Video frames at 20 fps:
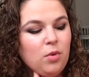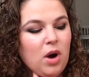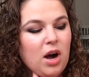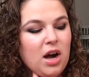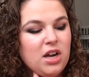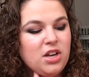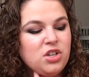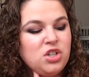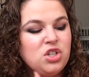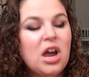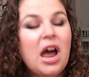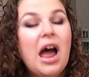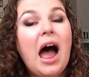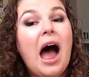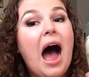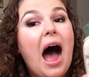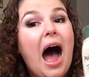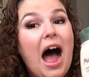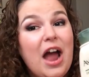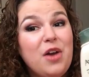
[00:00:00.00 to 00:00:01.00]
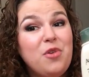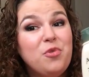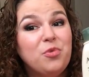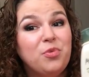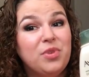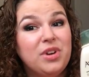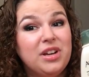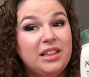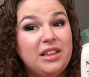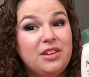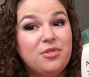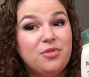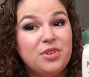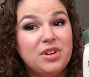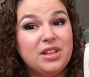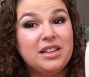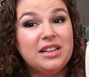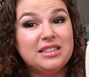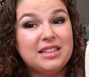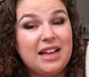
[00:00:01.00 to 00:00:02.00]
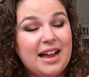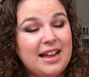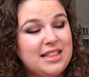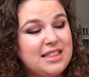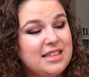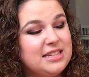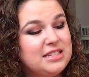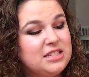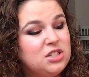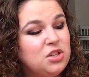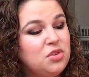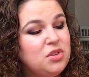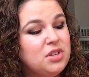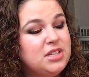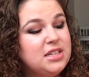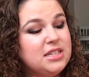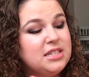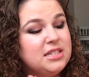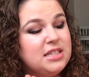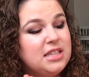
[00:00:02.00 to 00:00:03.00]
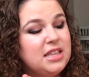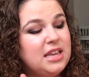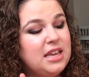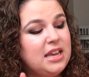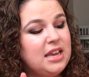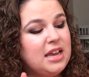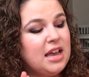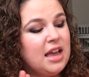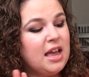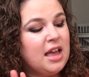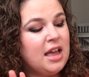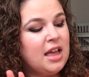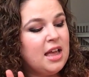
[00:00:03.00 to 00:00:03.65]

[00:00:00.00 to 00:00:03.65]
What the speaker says: Wash. I really, really like this. So this is the,